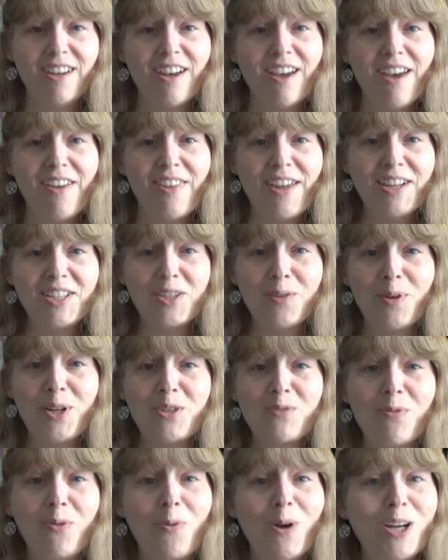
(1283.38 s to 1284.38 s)
Thanks so much
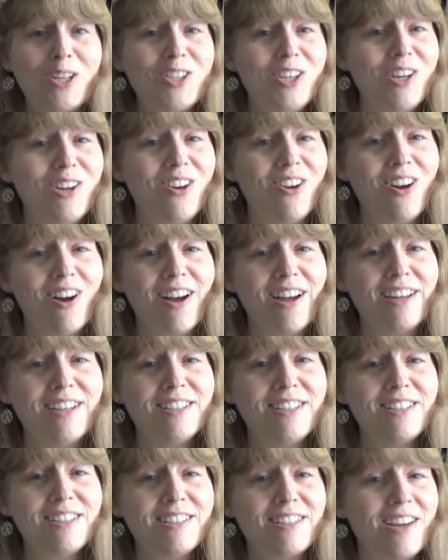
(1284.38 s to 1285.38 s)
for watching, you
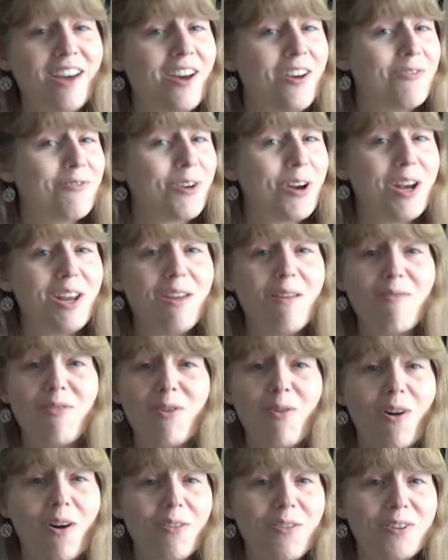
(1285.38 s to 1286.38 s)
guys. Uh, for any of you
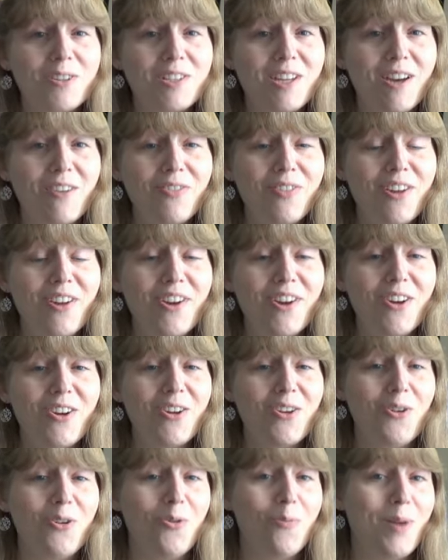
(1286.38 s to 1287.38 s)
authors out there
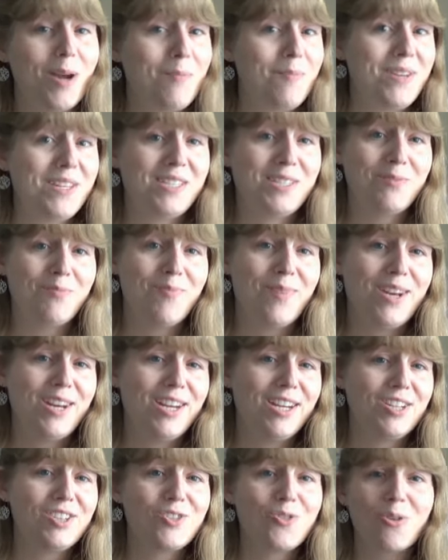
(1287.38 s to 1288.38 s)
who might be
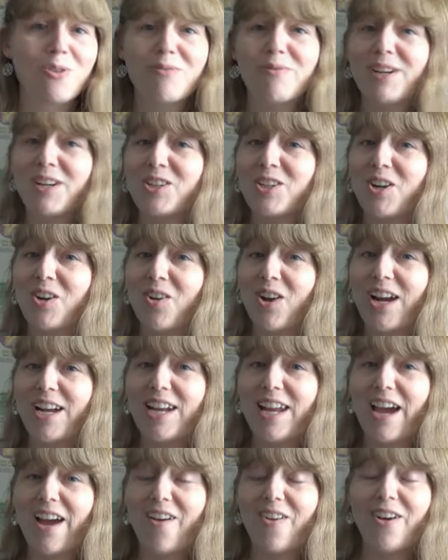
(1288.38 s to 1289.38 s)
submitting short fiction right
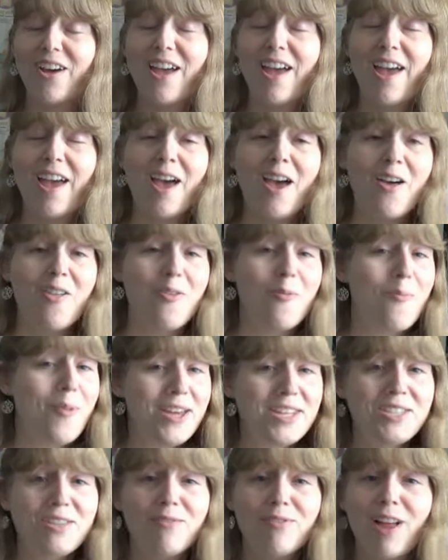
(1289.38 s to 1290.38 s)
now, the
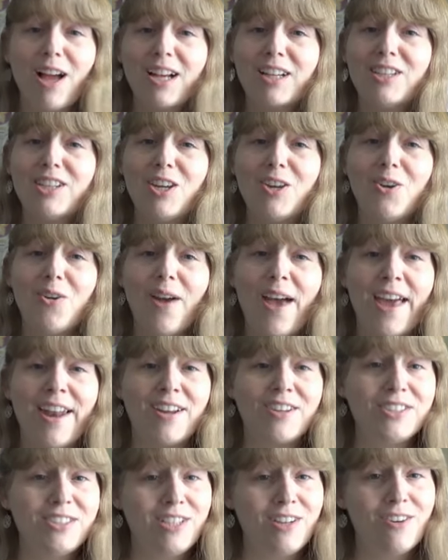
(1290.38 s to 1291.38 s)
best of luck to you, and I'll
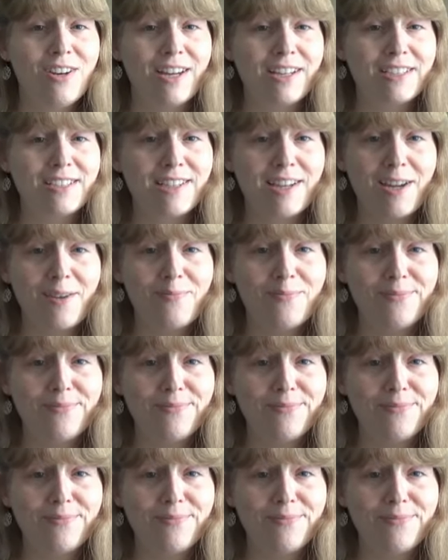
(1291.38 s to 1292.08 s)
see you next time.